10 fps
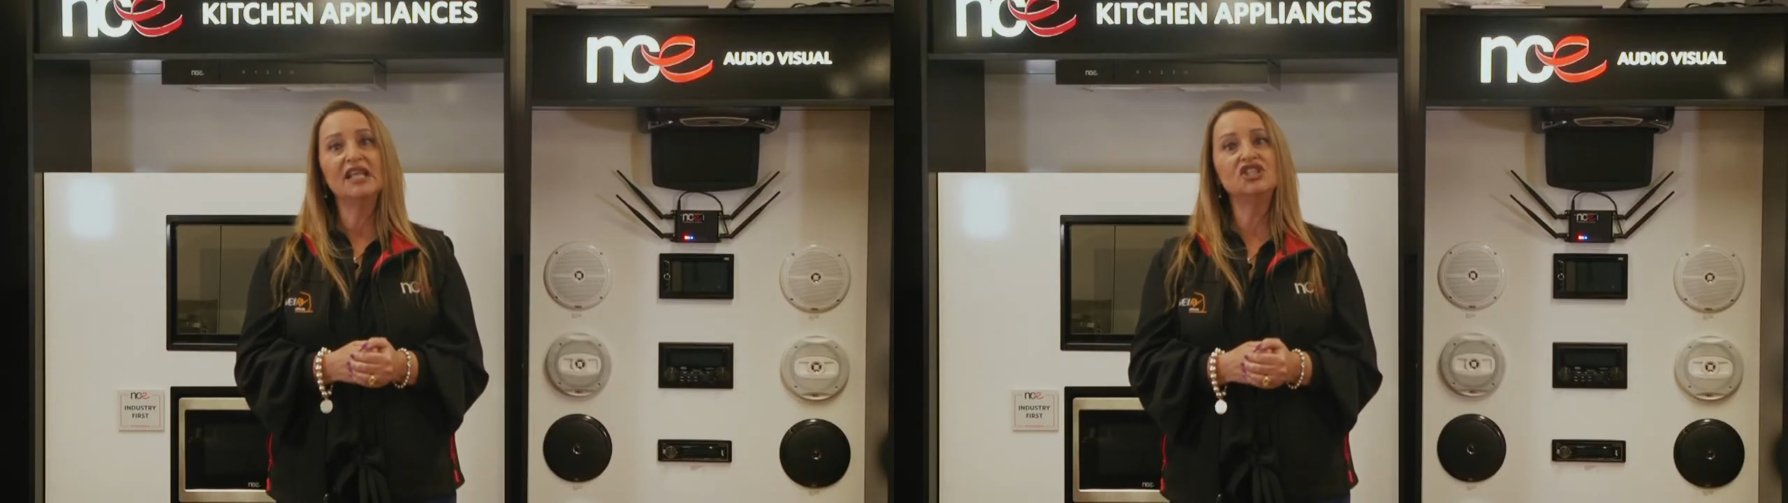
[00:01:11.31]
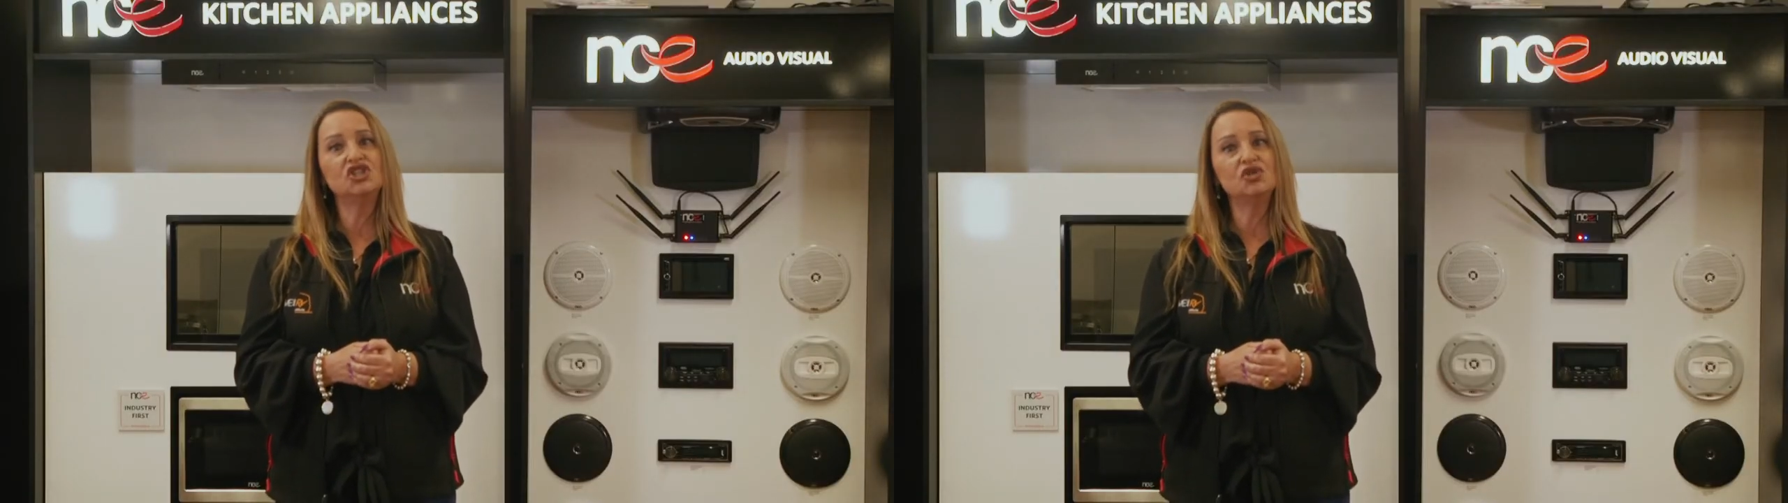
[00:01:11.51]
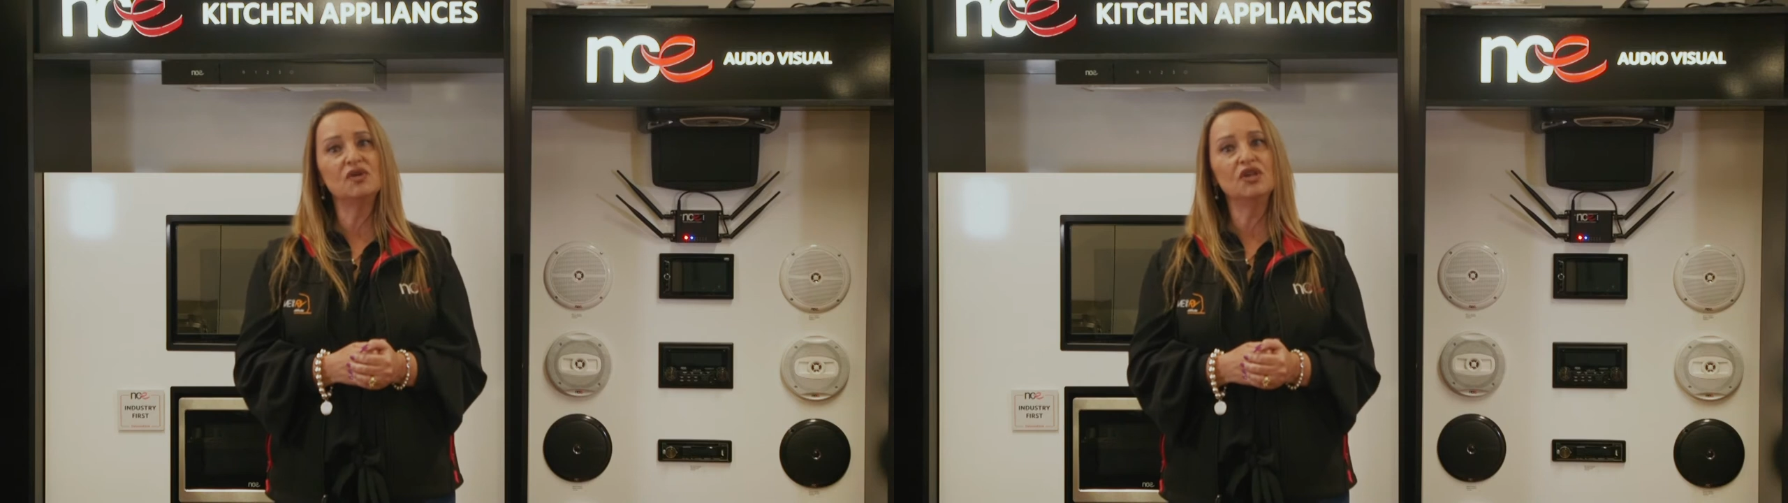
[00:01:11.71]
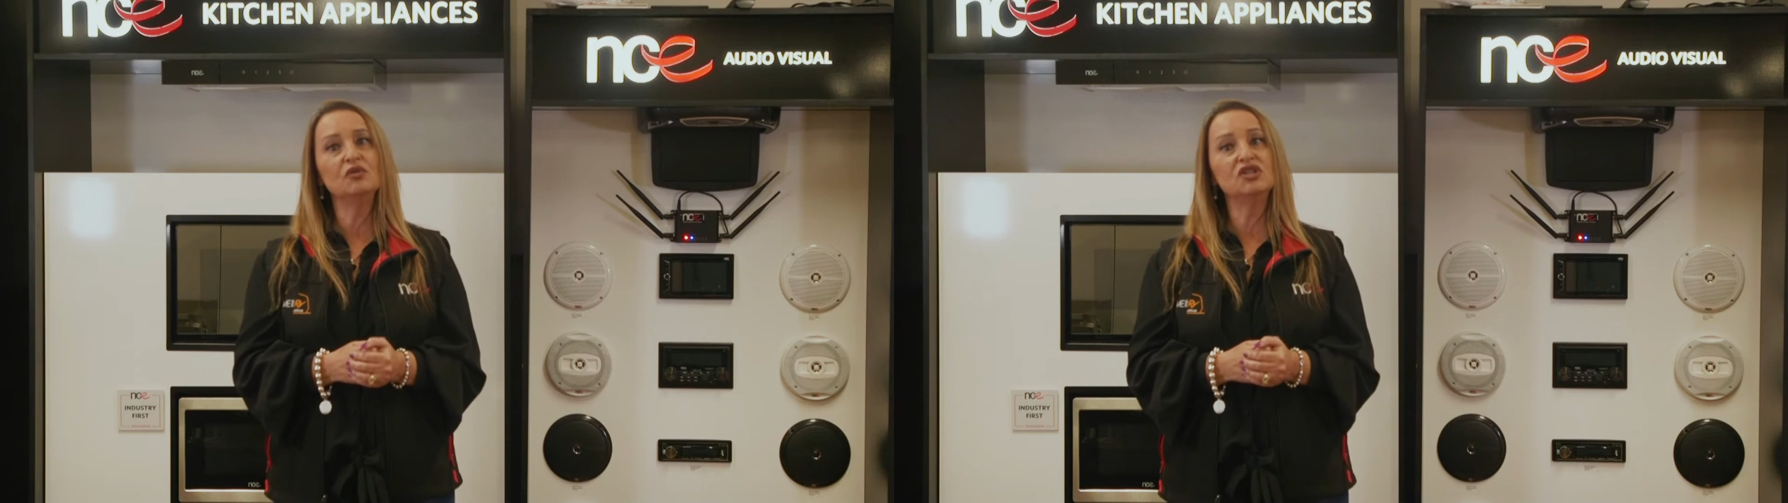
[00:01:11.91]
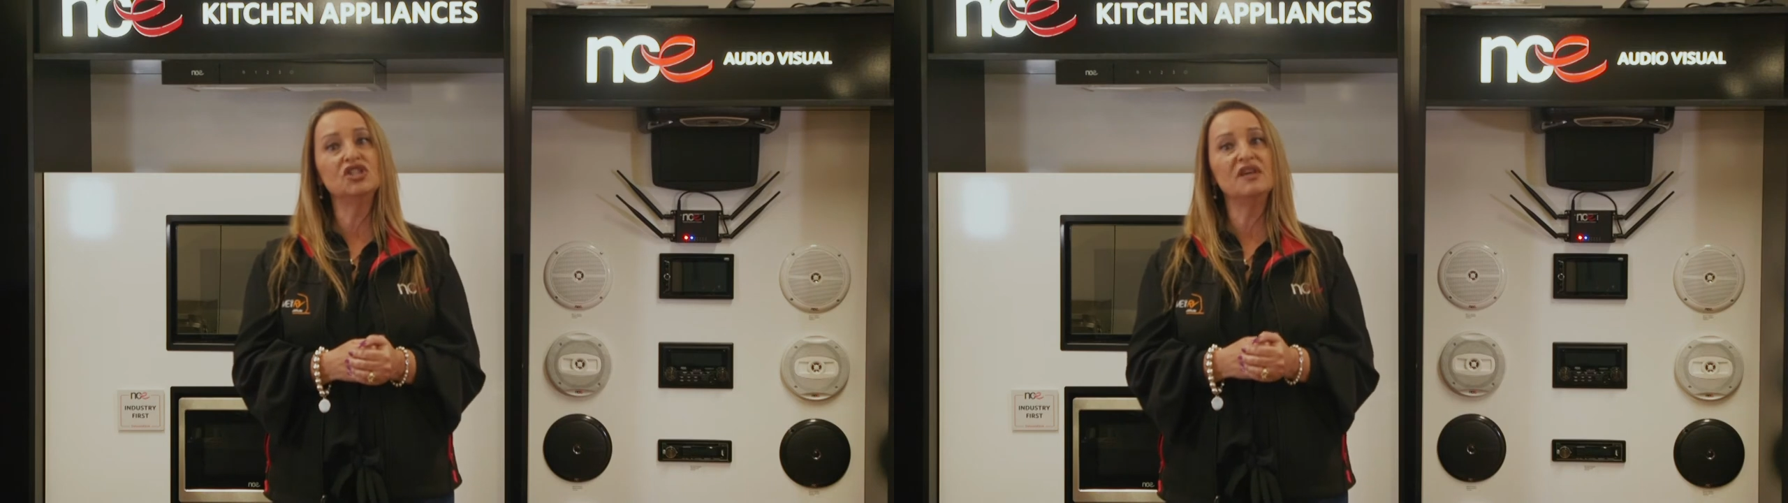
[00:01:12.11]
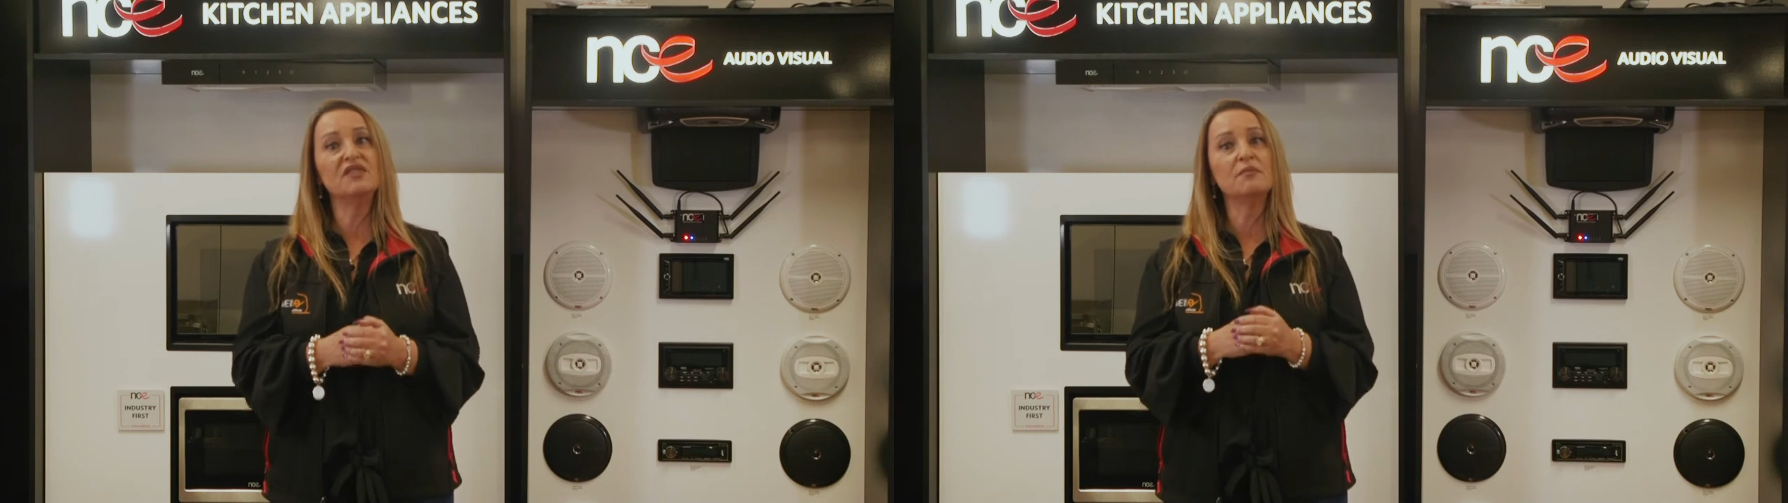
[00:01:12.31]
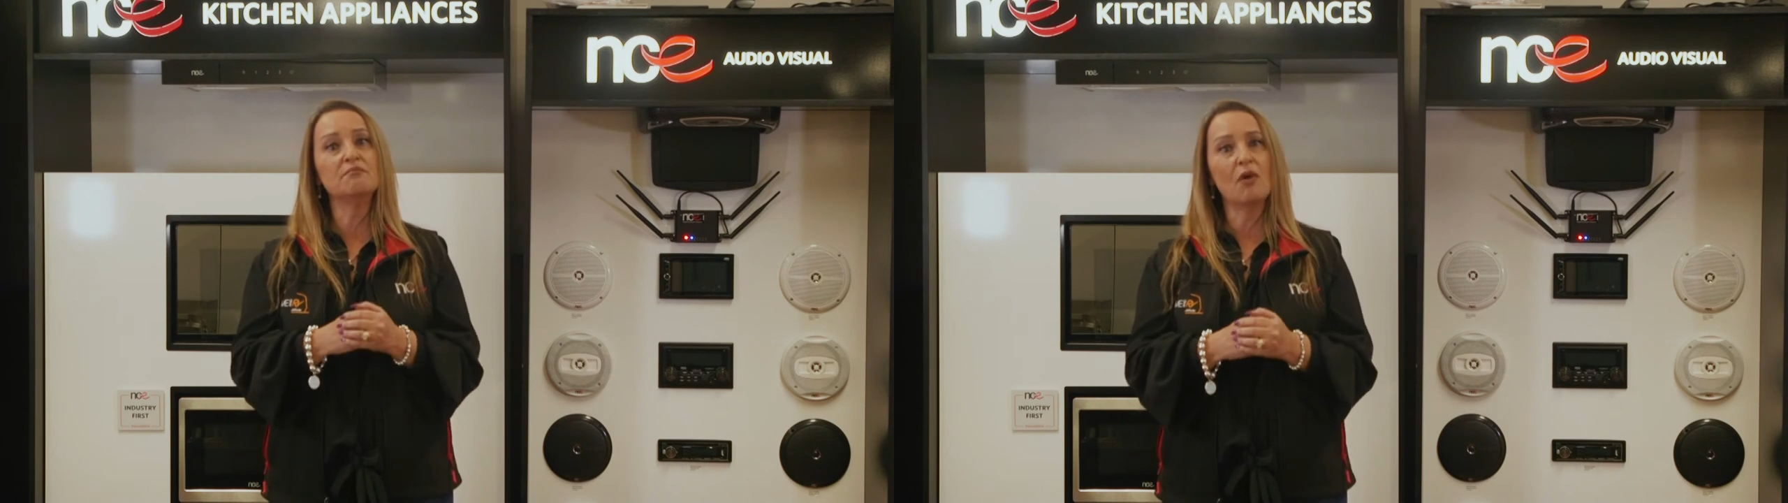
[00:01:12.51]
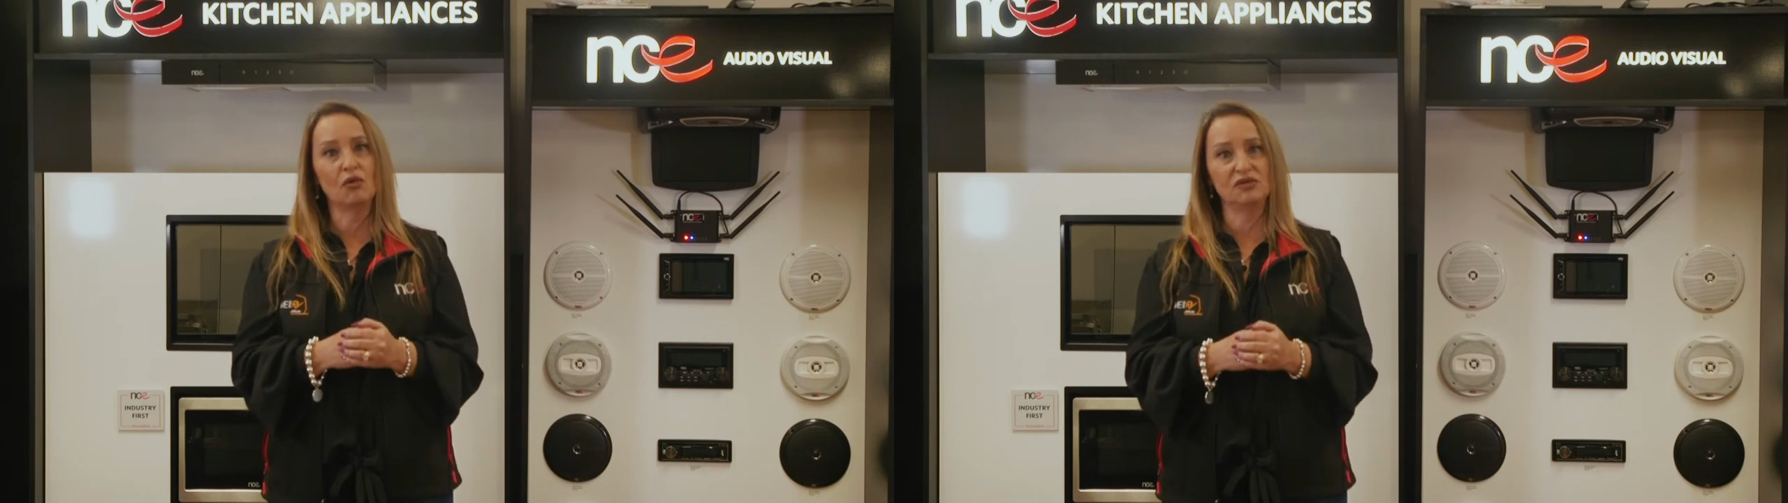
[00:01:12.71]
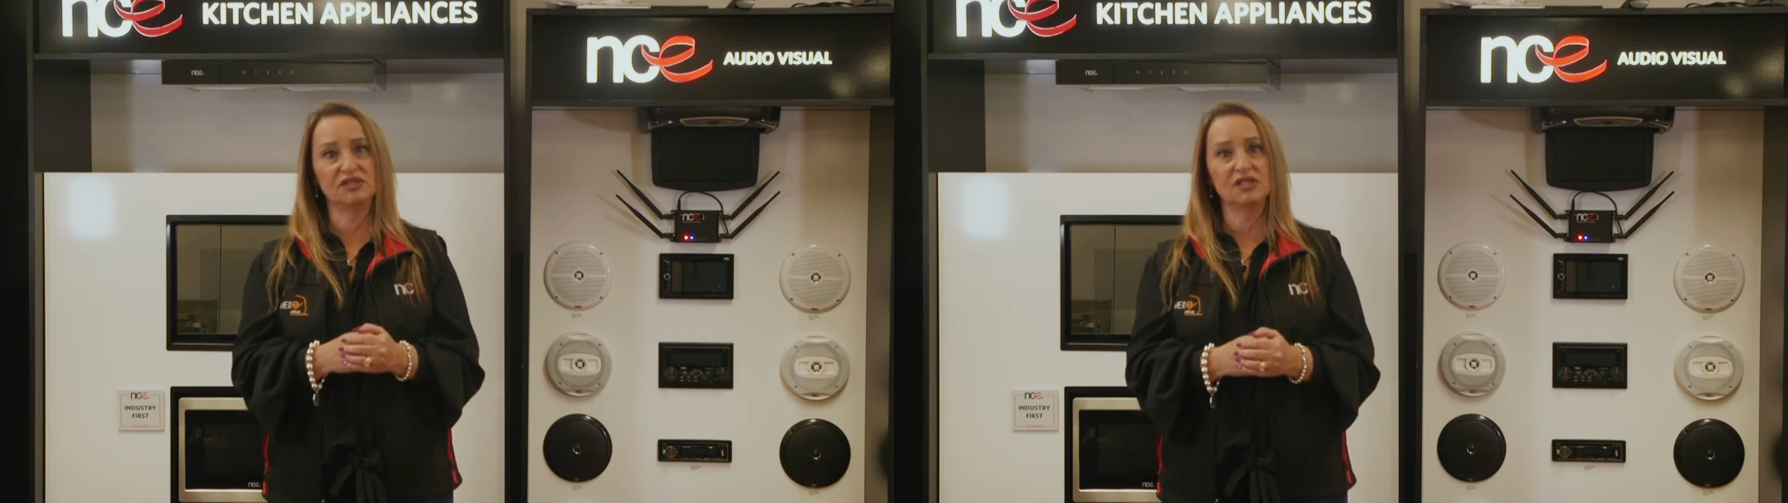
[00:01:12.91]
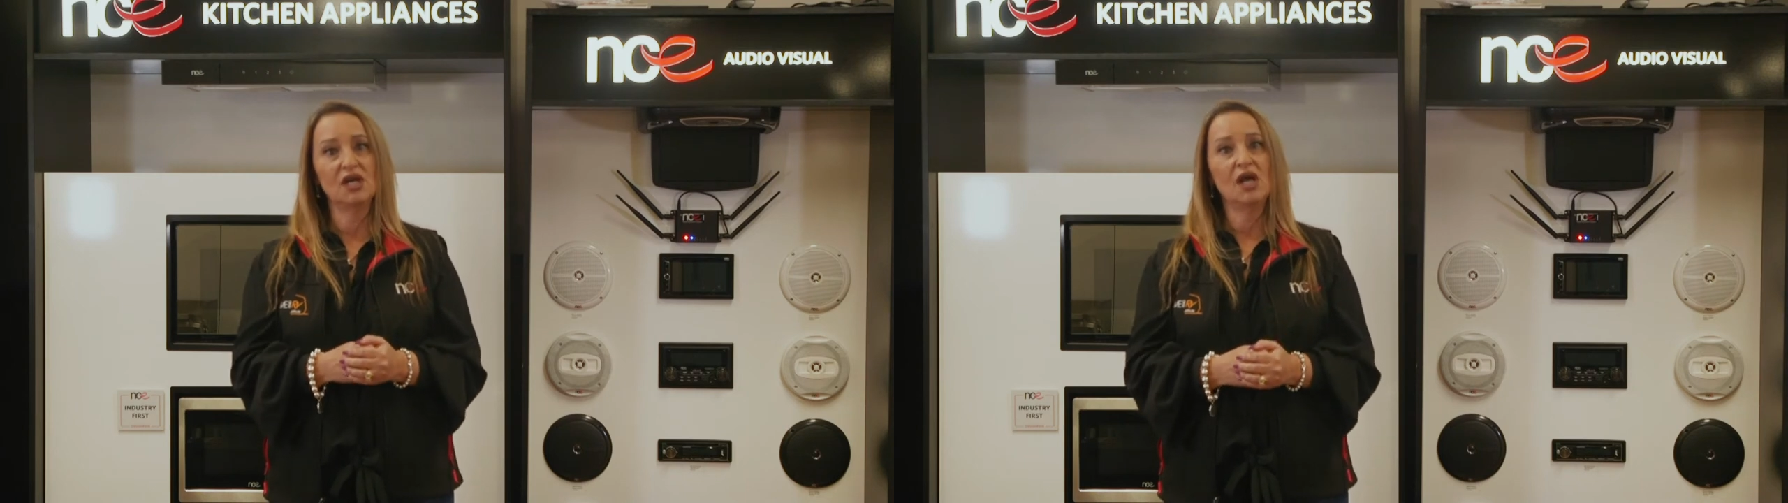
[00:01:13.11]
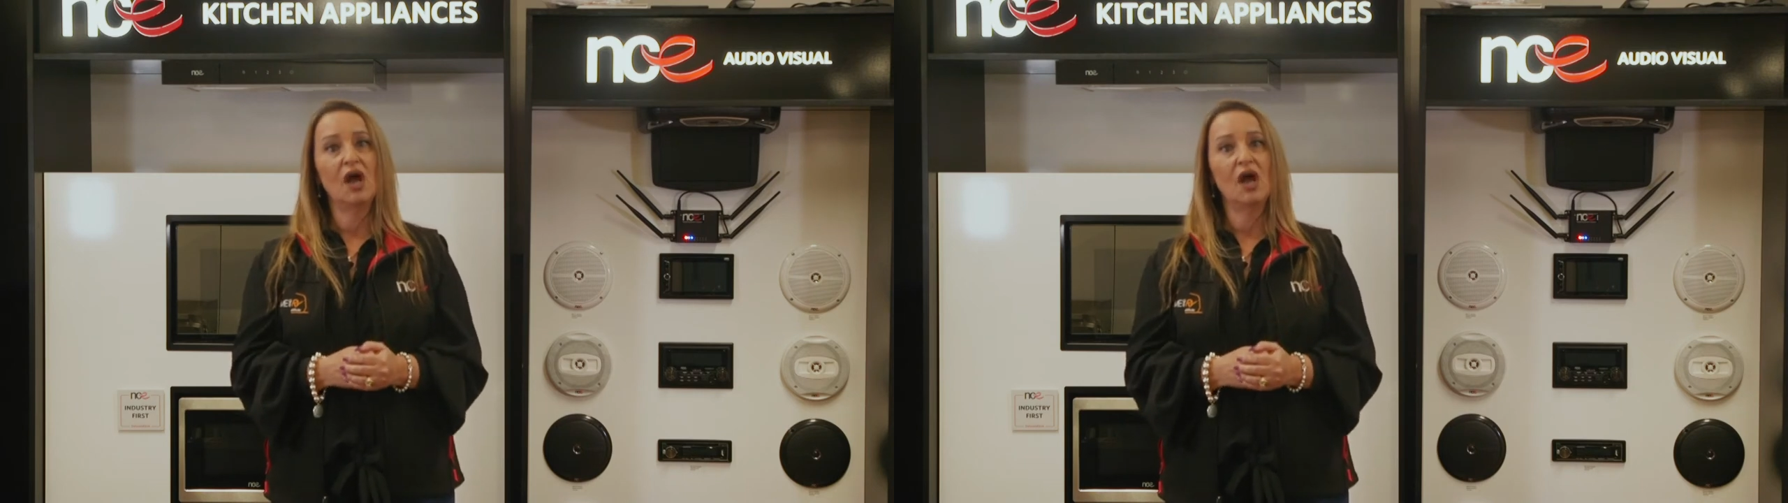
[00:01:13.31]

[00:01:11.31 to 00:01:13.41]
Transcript: ensuring you achieve the most